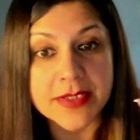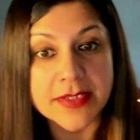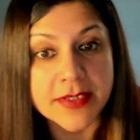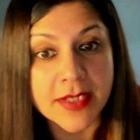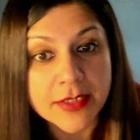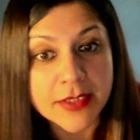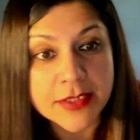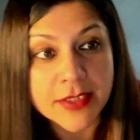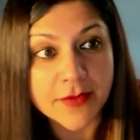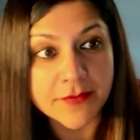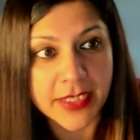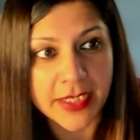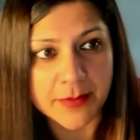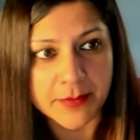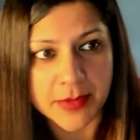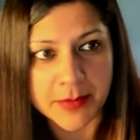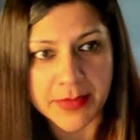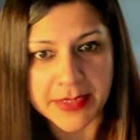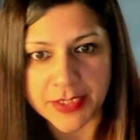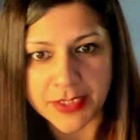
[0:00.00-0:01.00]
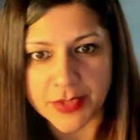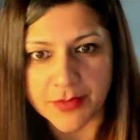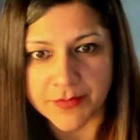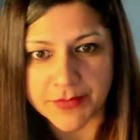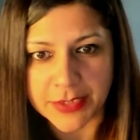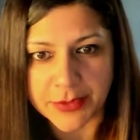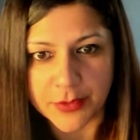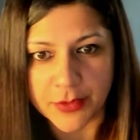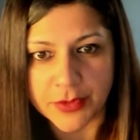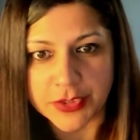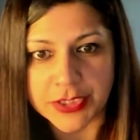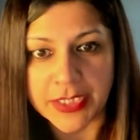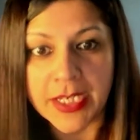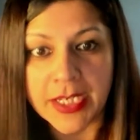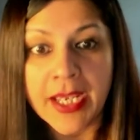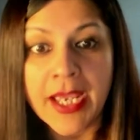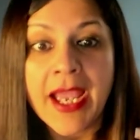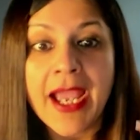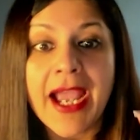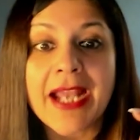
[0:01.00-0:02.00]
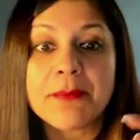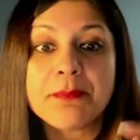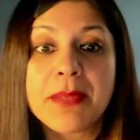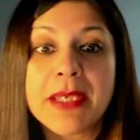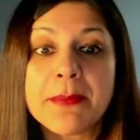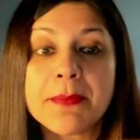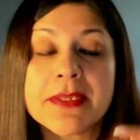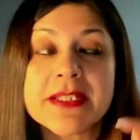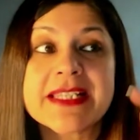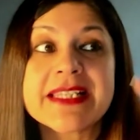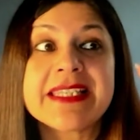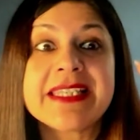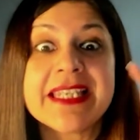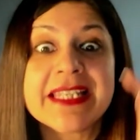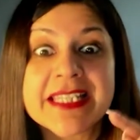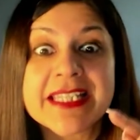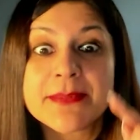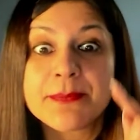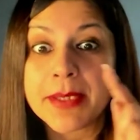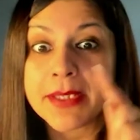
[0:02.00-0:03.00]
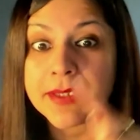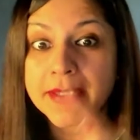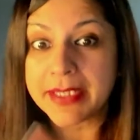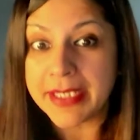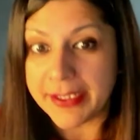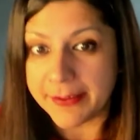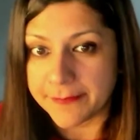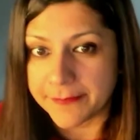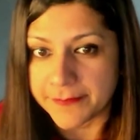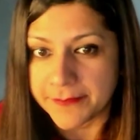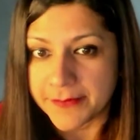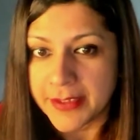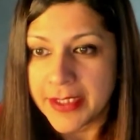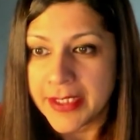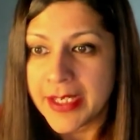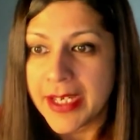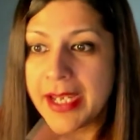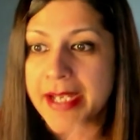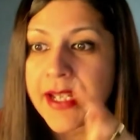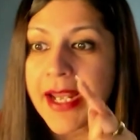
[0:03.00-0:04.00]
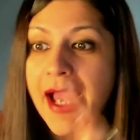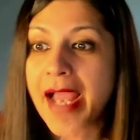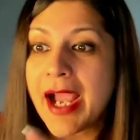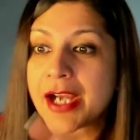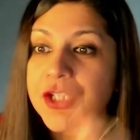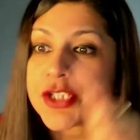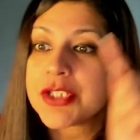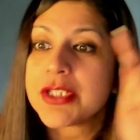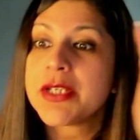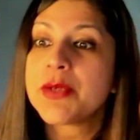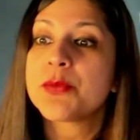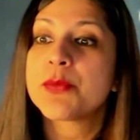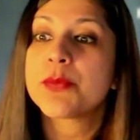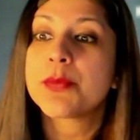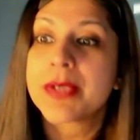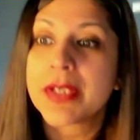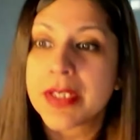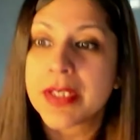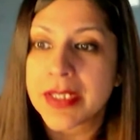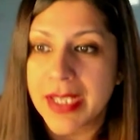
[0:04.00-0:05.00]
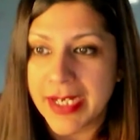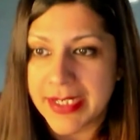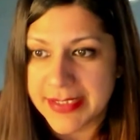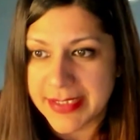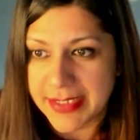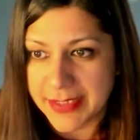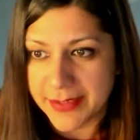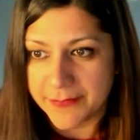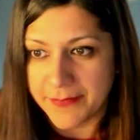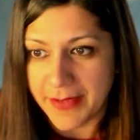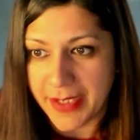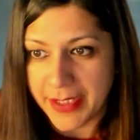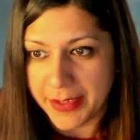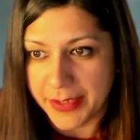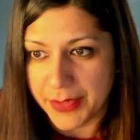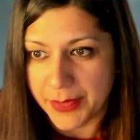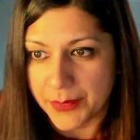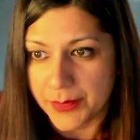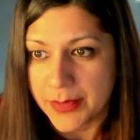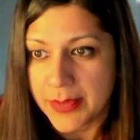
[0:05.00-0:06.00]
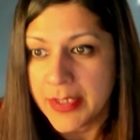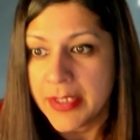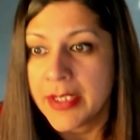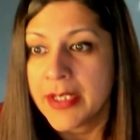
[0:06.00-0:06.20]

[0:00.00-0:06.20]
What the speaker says: of the implementation of technology and people's disbelief in actually realizing the value.